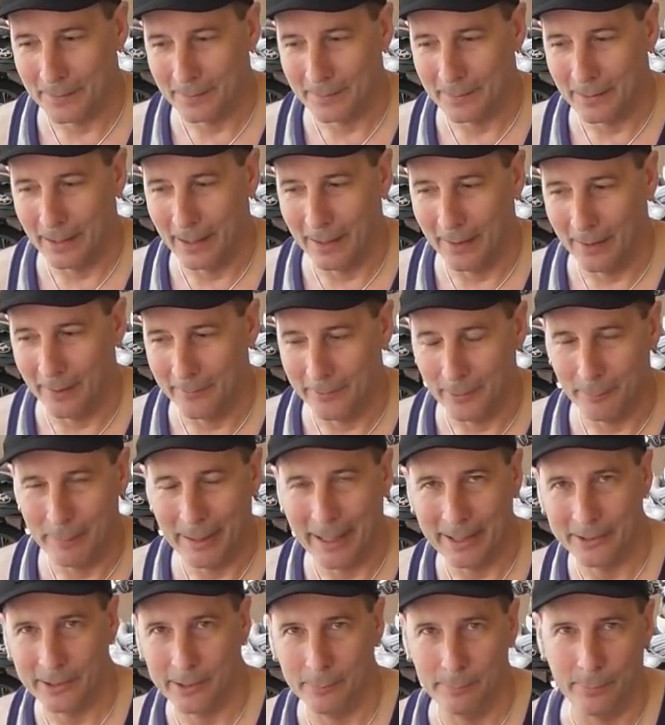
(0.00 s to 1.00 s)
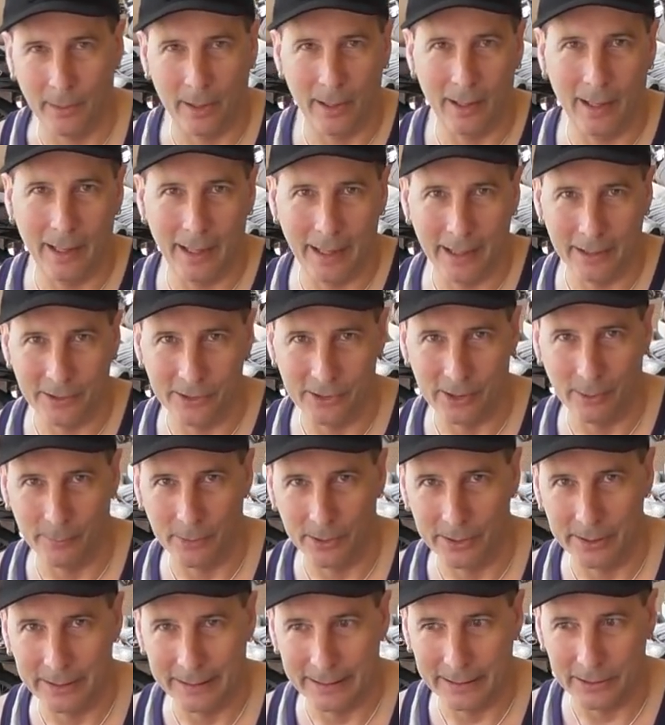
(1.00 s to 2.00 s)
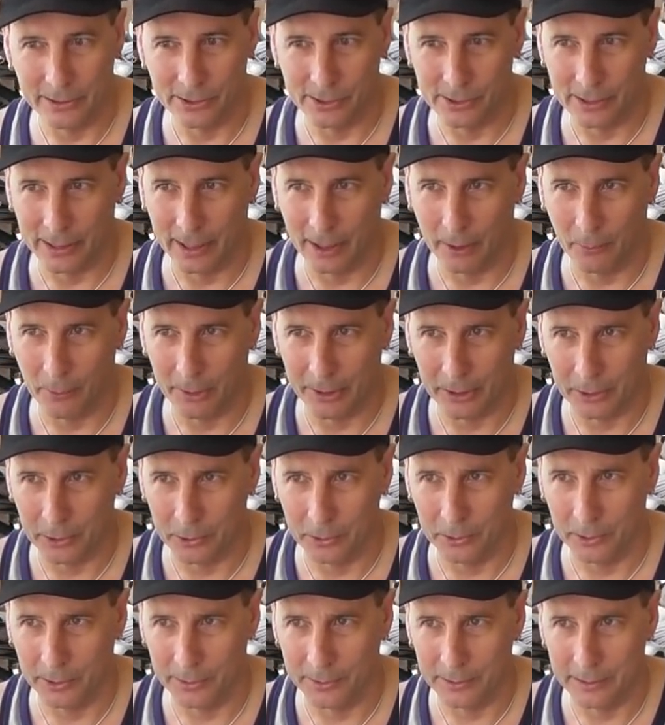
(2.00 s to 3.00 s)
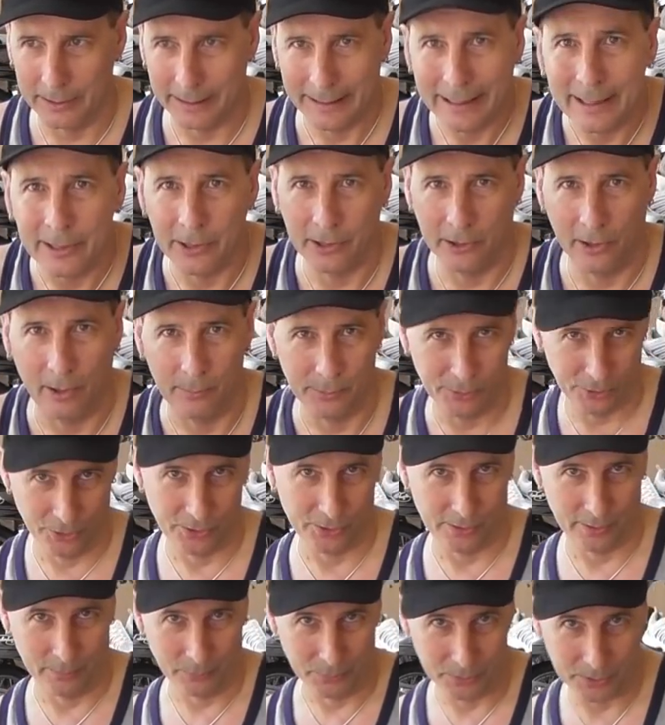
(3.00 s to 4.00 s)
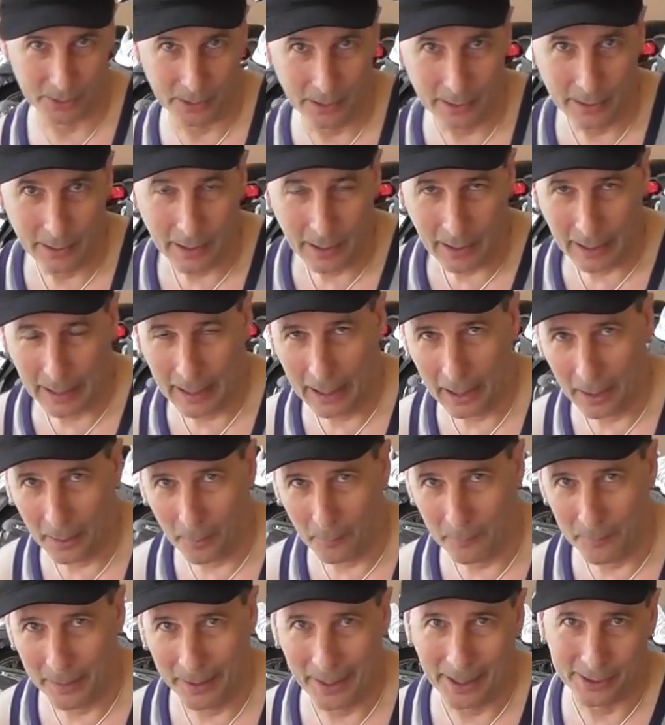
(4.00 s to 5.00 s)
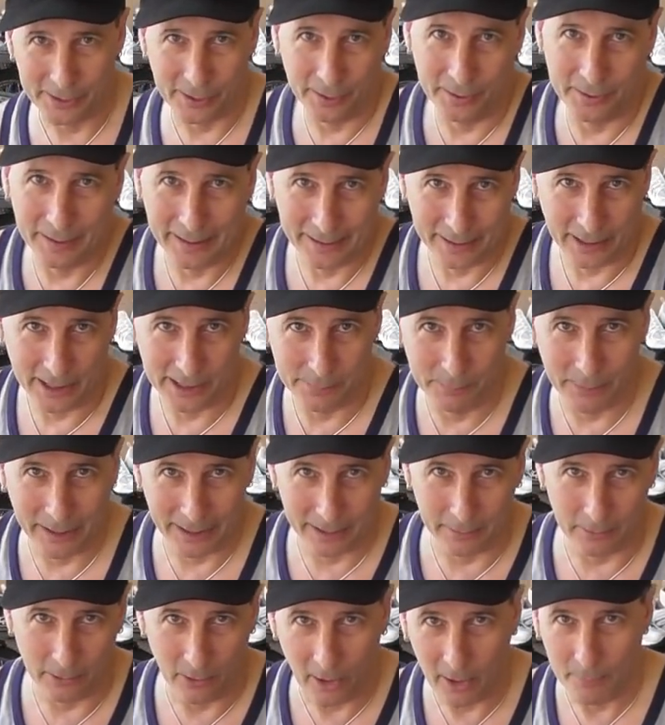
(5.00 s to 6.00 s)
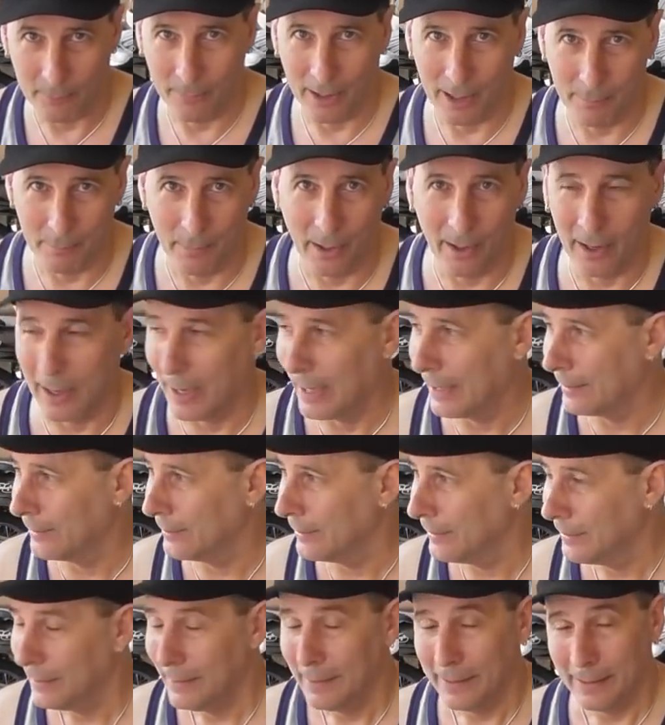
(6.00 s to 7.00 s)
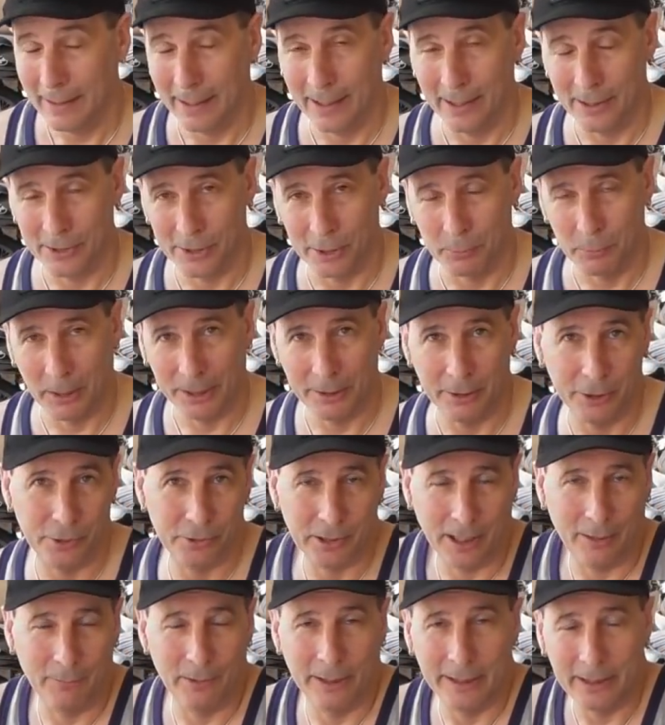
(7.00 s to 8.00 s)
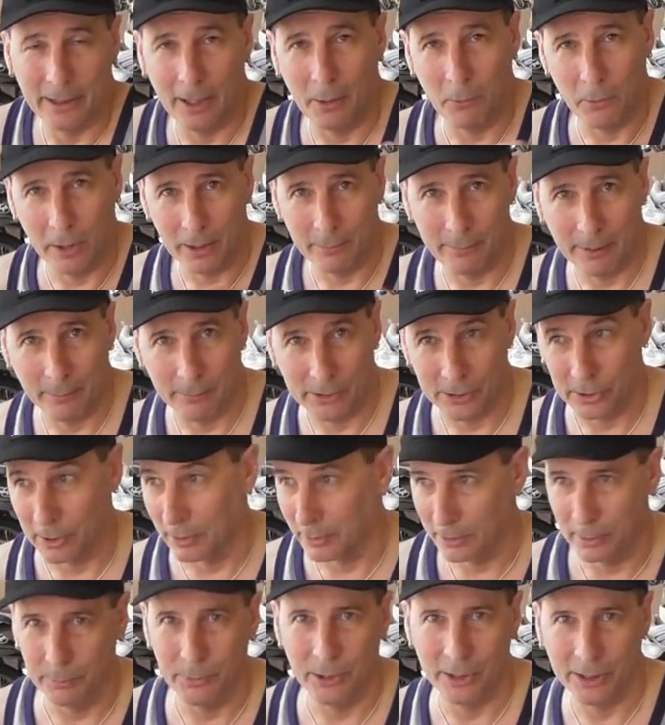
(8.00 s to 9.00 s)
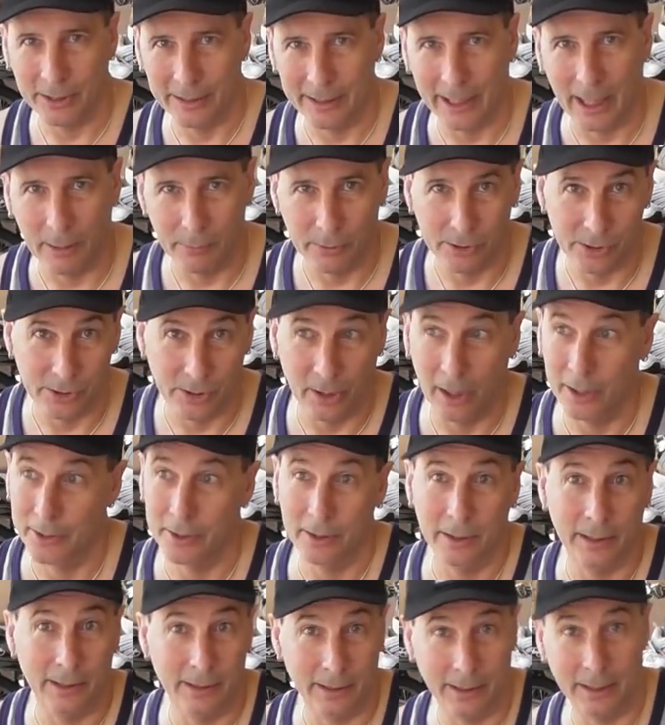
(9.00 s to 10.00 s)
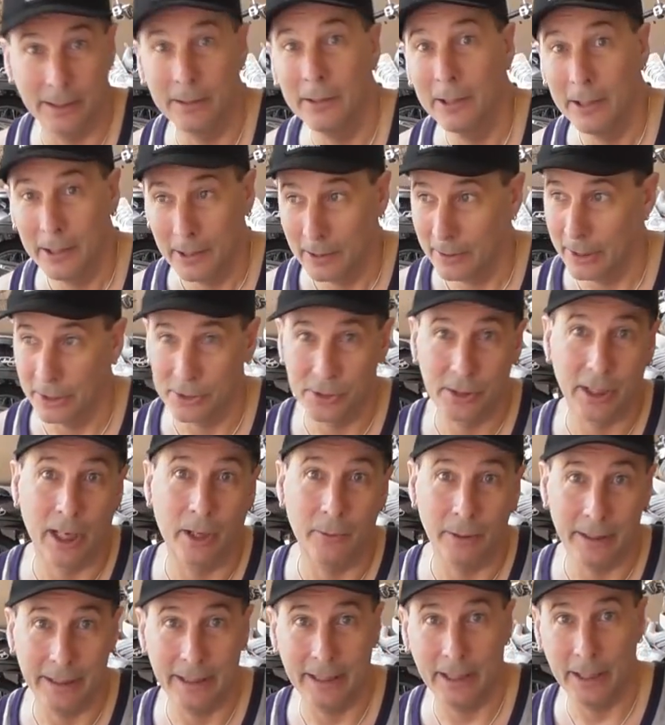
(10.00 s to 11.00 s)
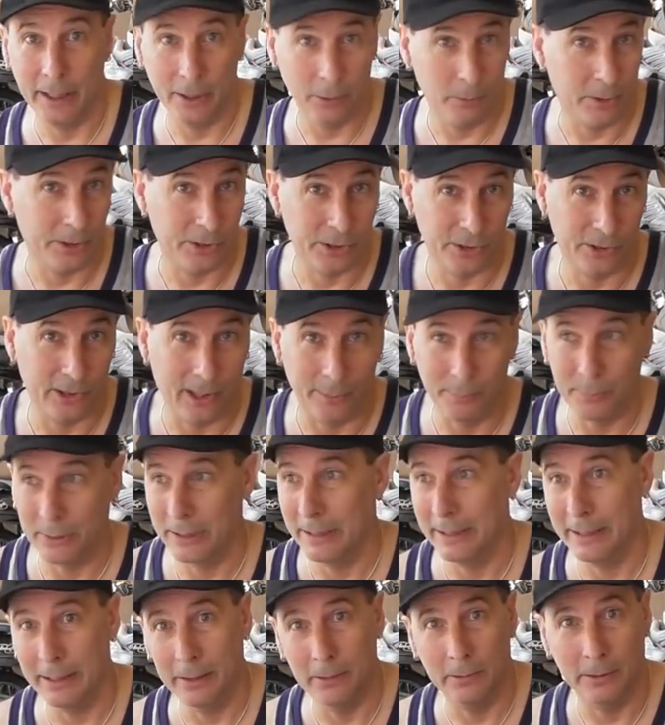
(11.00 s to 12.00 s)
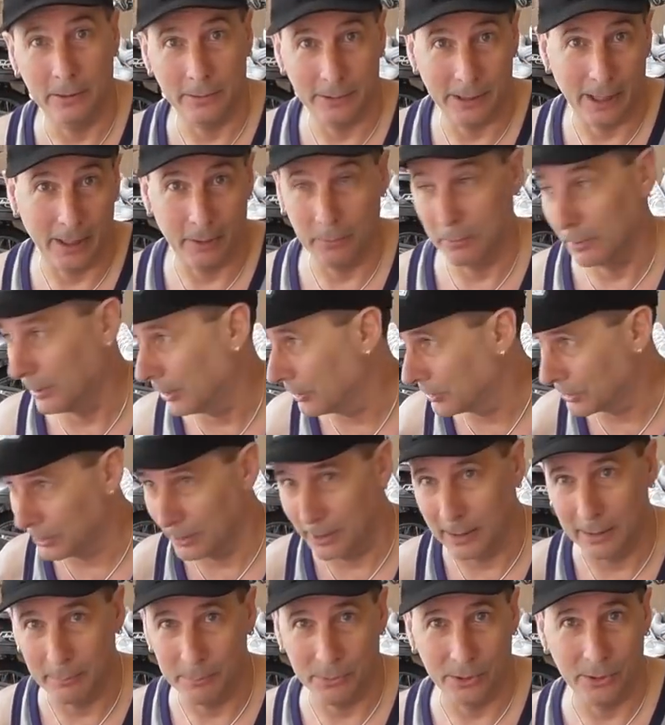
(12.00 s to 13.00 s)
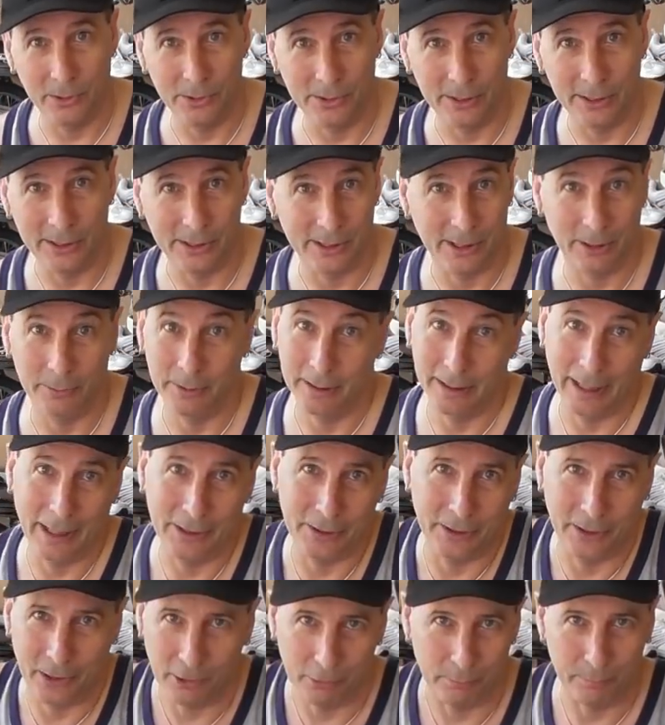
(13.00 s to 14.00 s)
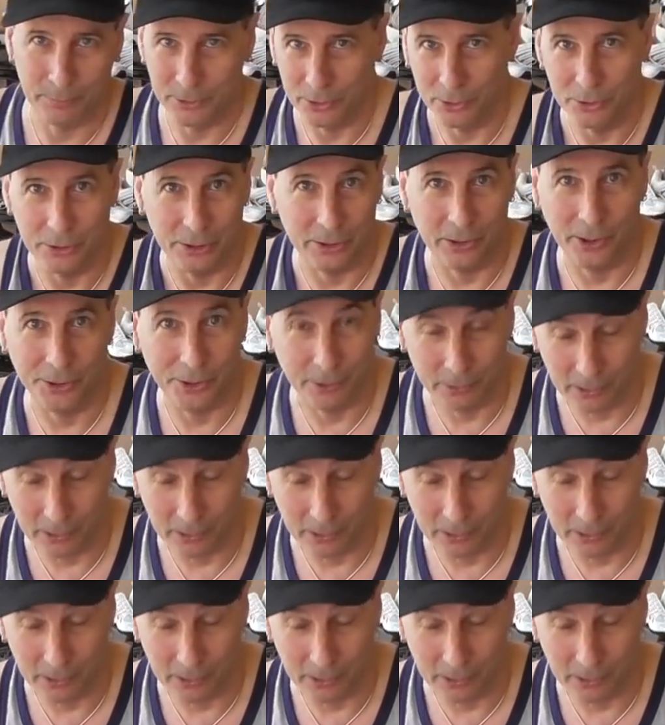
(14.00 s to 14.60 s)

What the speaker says: I'm about to buy some of these, the intercom systems. And that's the thing that's been on my mind. So when you're travelling, I want to be able to communicate with Chanya, let's go here, you want to stop here, we listen to the music, so we actually got music on the